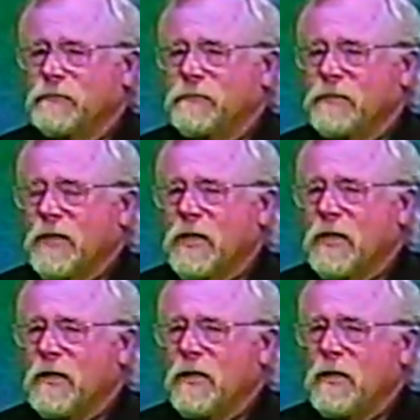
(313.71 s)

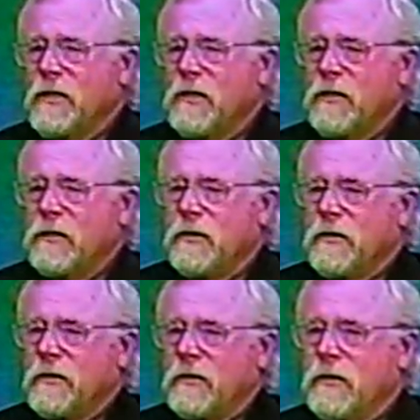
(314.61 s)

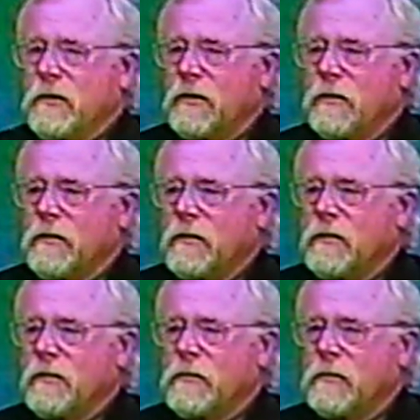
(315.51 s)

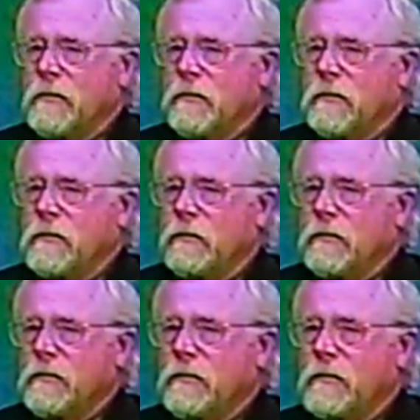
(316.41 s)

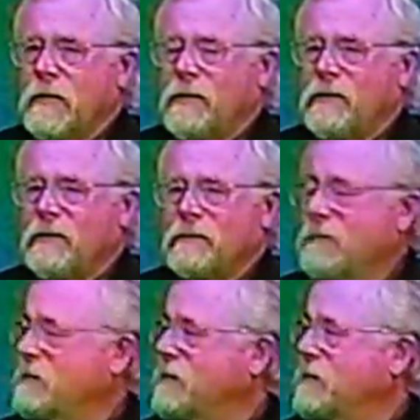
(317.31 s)

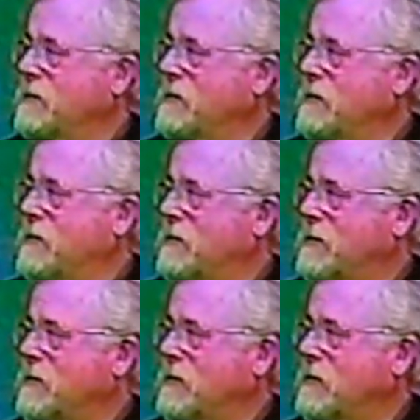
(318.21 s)

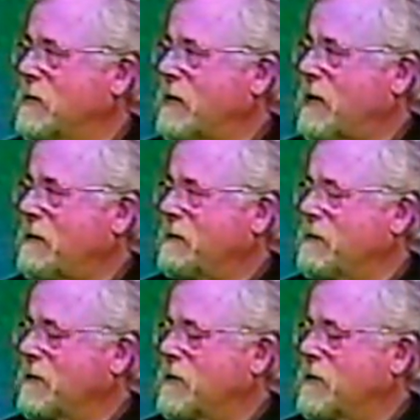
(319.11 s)
No words are spoken by the person on screen.